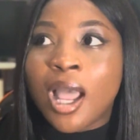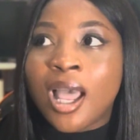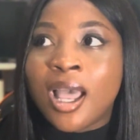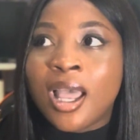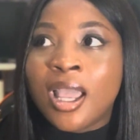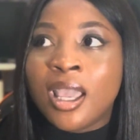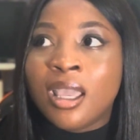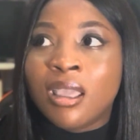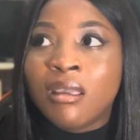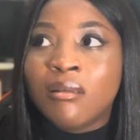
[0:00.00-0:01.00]

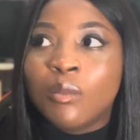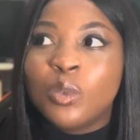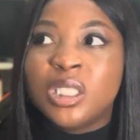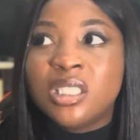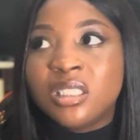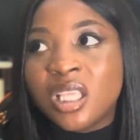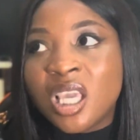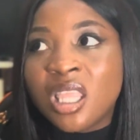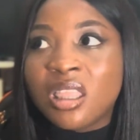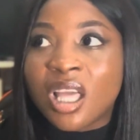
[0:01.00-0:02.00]
I would
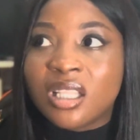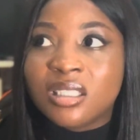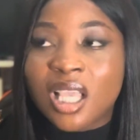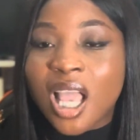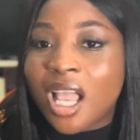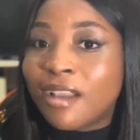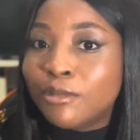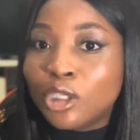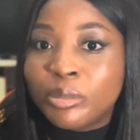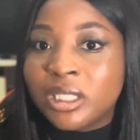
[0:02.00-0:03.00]
say that I
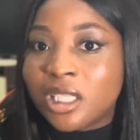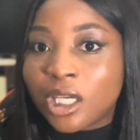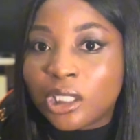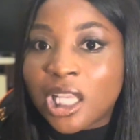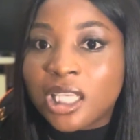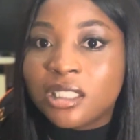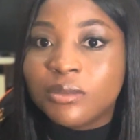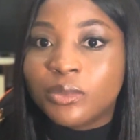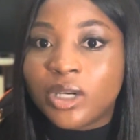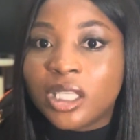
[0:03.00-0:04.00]
have not been diagnosed,
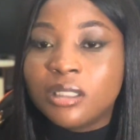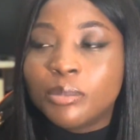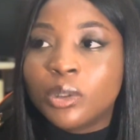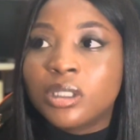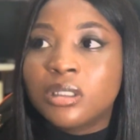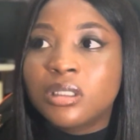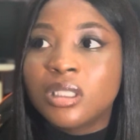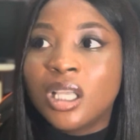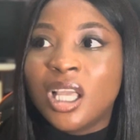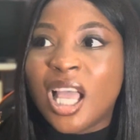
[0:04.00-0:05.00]
right? But
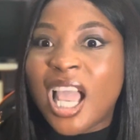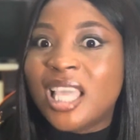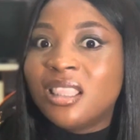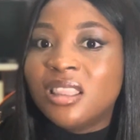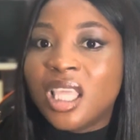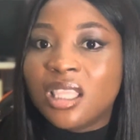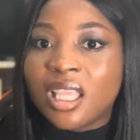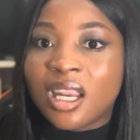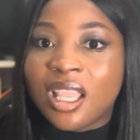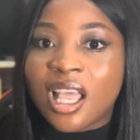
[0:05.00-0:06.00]
I think
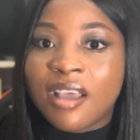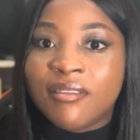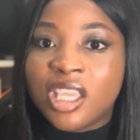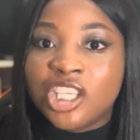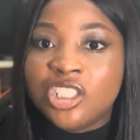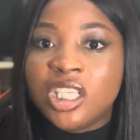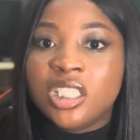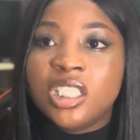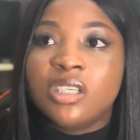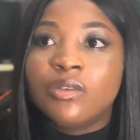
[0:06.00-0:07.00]
that I have
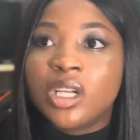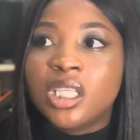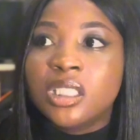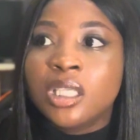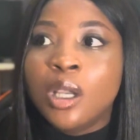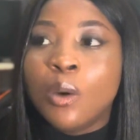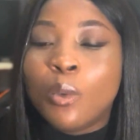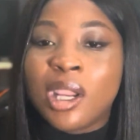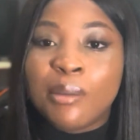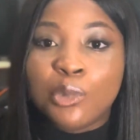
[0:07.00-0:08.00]
ADHD, right?
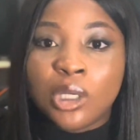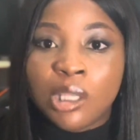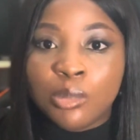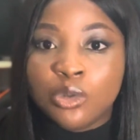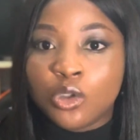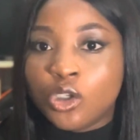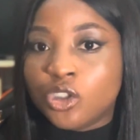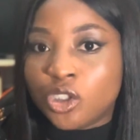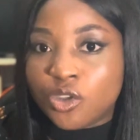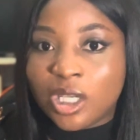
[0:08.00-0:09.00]
Where I'm not able to
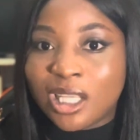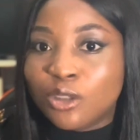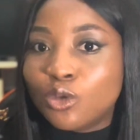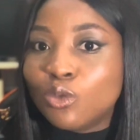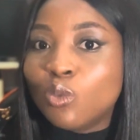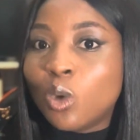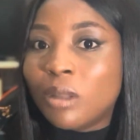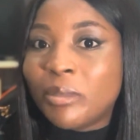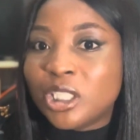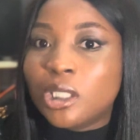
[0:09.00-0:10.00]
concentrate and do
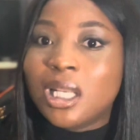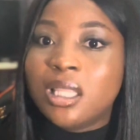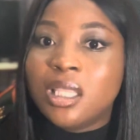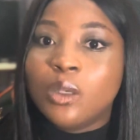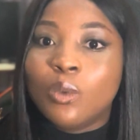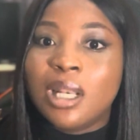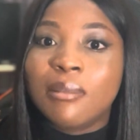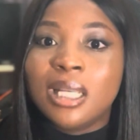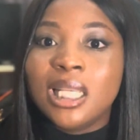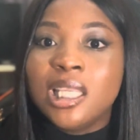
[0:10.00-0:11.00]
one particular thing. When
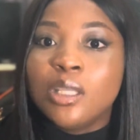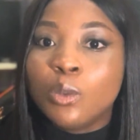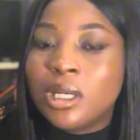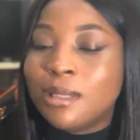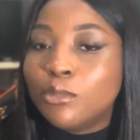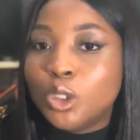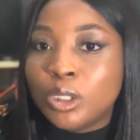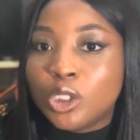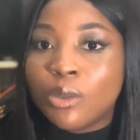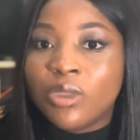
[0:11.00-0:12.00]
I'm cleaning, when I'm
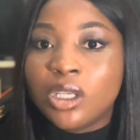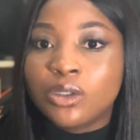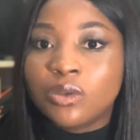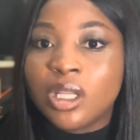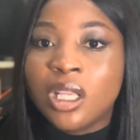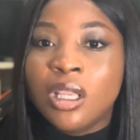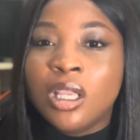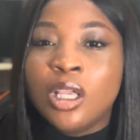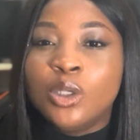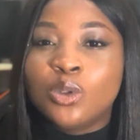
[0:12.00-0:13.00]
doing something else, right?
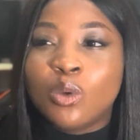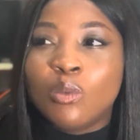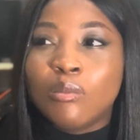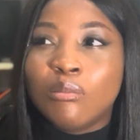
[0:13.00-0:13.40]
So